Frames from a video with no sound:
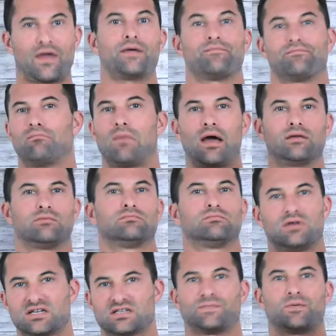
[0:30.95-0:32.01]
they might
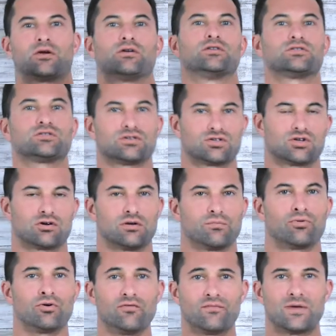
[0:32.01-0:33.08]
experience certain
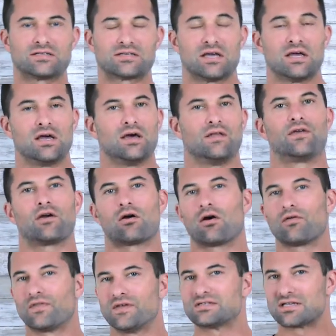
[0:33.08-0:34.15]
improvements, there
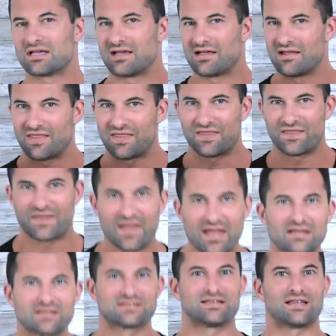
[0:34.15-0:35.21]
are these
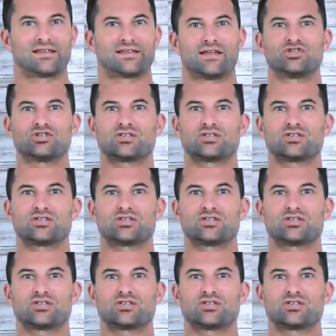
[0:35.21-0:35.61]
things that they